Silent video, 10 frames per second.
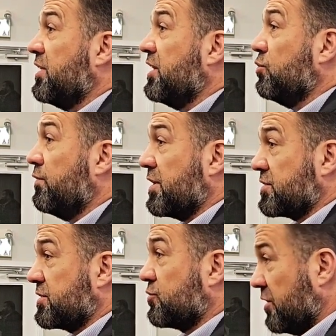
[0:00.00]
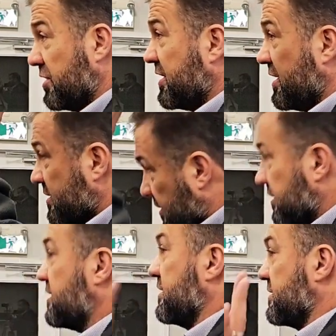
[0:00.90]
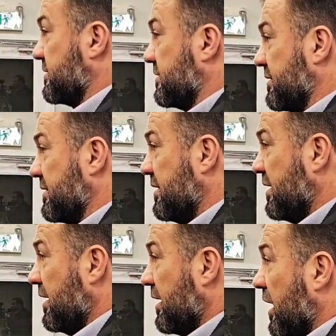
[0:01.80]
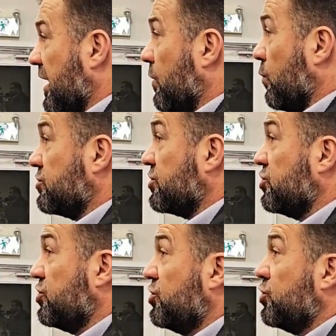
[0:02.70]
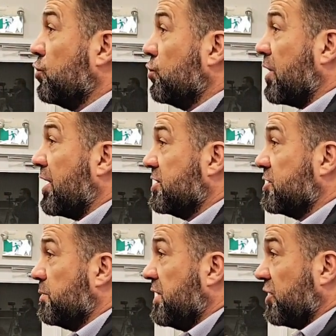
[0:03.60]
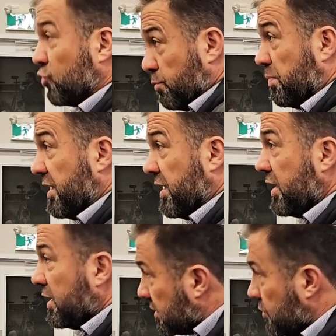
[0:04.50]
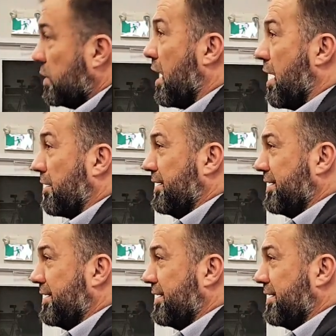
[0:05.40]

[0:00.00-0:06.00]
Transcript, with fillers: the universe to exist, it existed. Allah wanted you and me to be, we are.